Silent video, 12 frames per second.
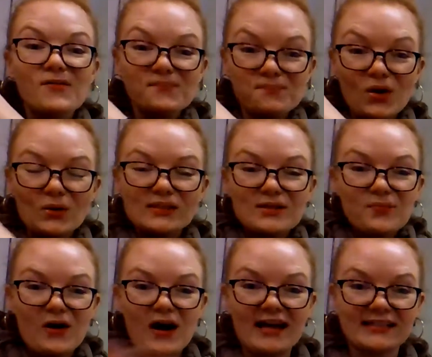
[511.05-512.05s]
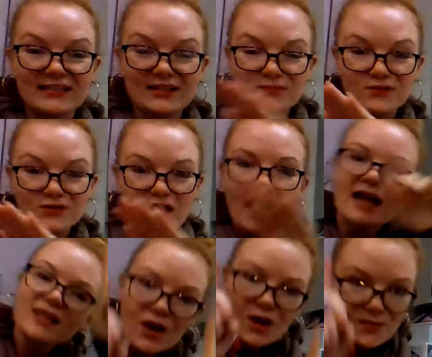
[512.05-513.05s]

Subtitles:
multiply, subtract,